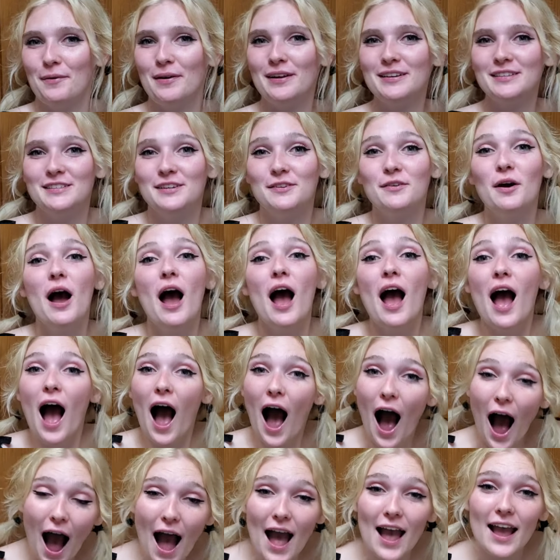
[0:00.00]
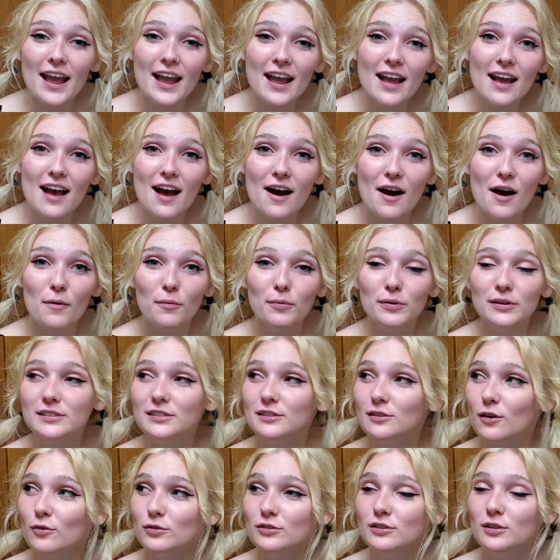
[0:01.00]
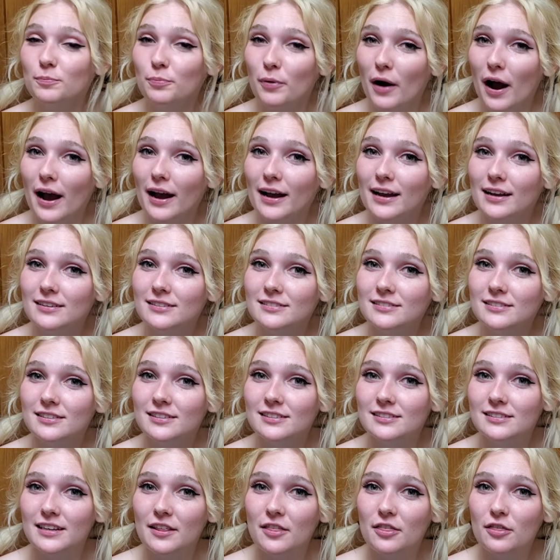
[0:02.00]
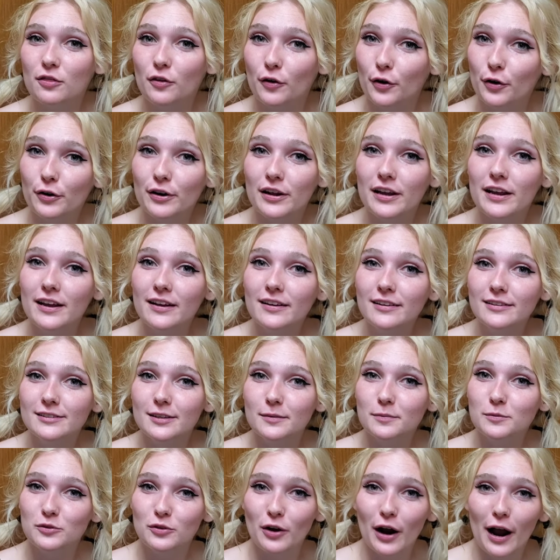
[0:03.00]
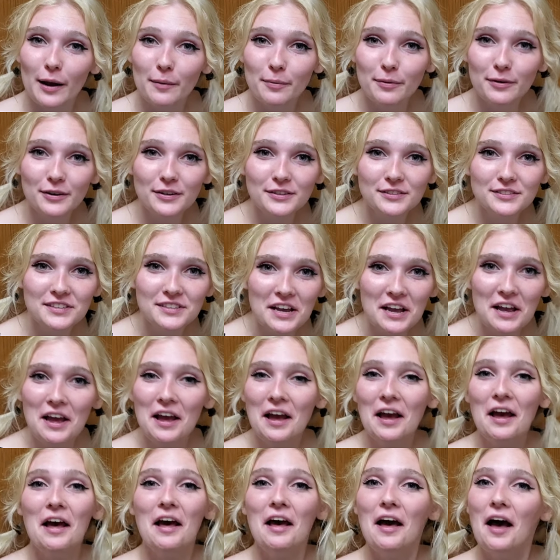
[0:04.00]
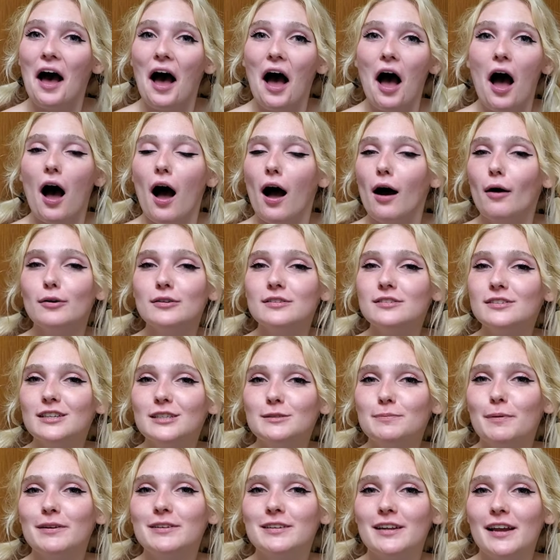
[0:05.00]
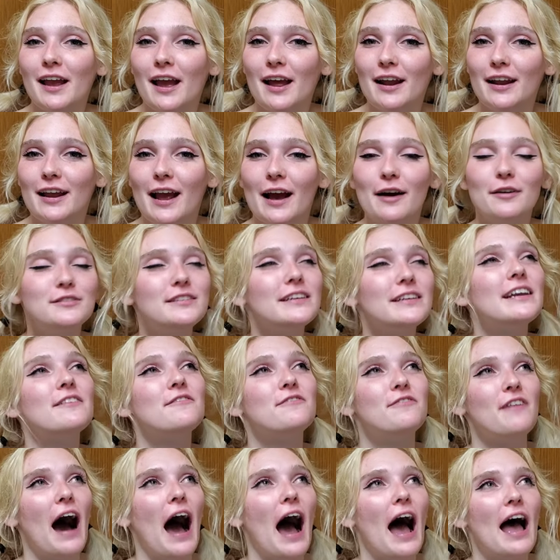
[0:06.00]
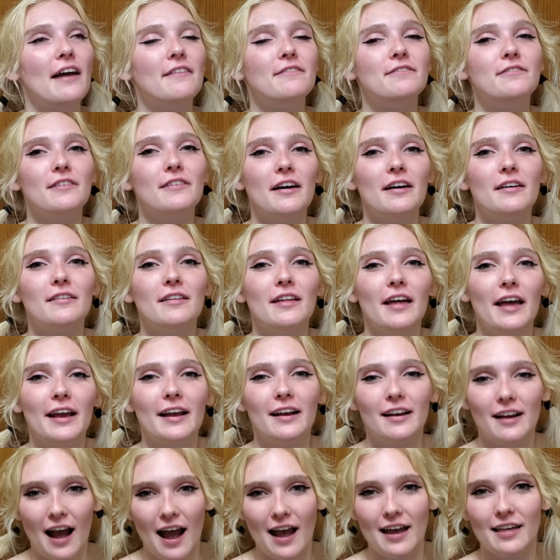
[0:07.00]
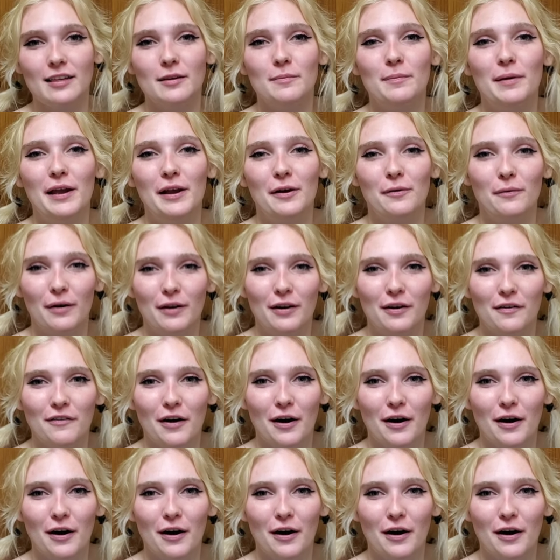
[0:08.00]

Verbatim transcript: want to. I was so surprised to see 30 subscribers. I wasn't expecting any. I was thinking five, like Kylie being one of